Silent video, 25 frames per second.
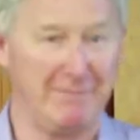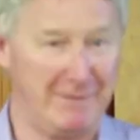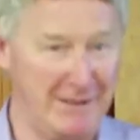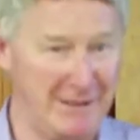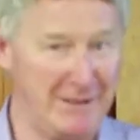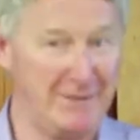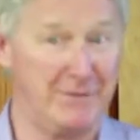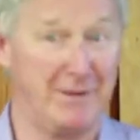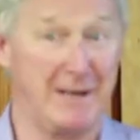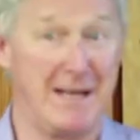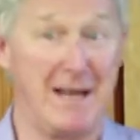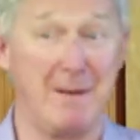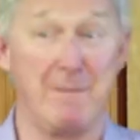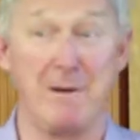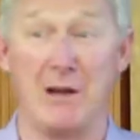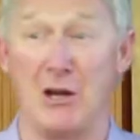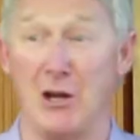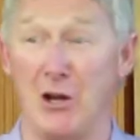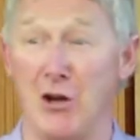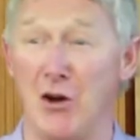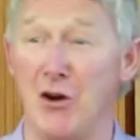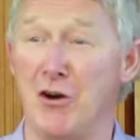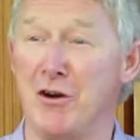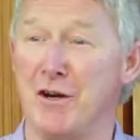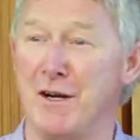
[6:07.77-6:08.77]
Thanks for coming
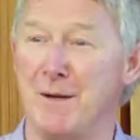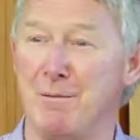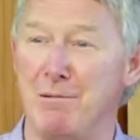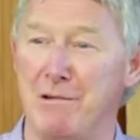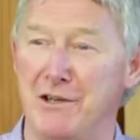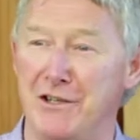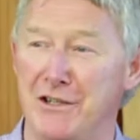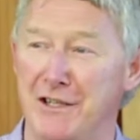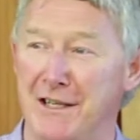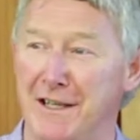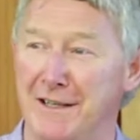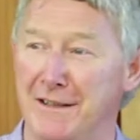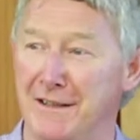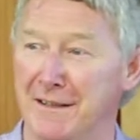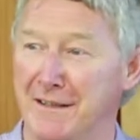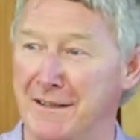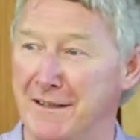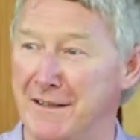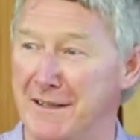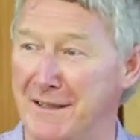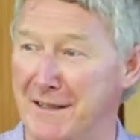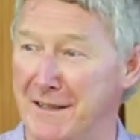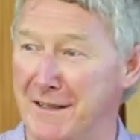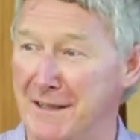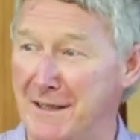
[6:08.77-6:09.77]
along. I appreciate
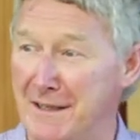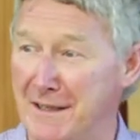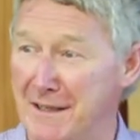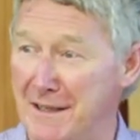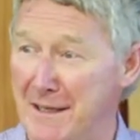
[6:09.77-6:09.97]
that uh,